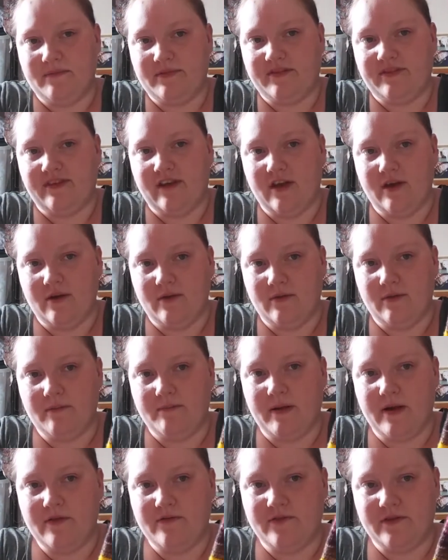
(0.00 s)
So
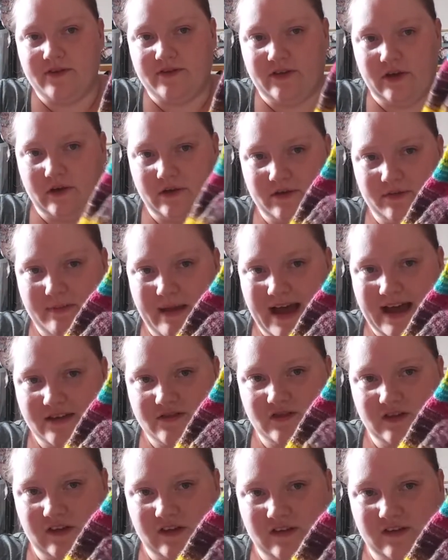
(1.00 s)
both of the socks
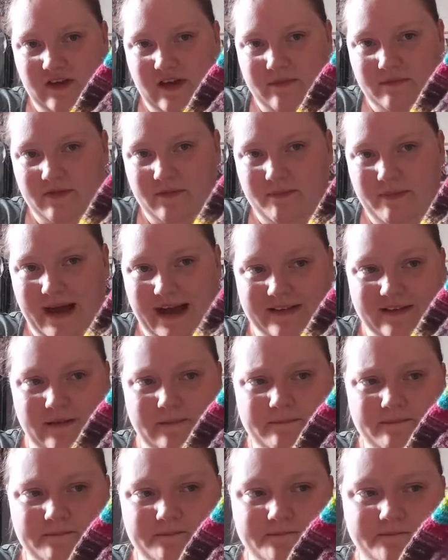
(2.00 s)
match in terms of pattern.